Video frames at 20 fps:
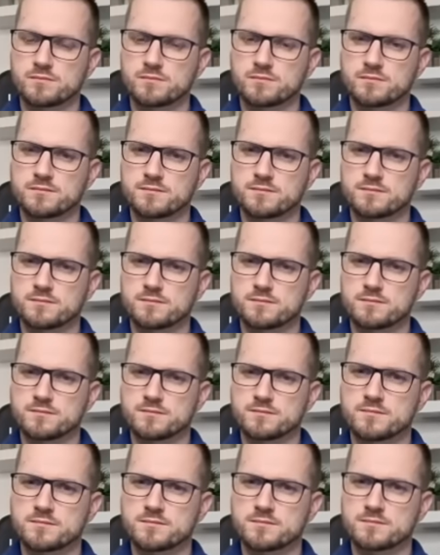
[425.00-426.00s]

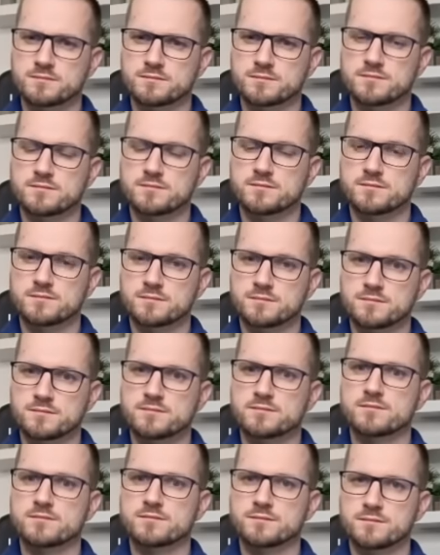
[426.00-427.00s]

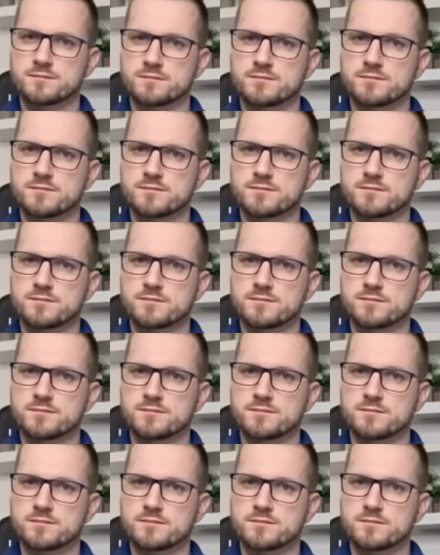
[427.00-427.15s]
(not speaking)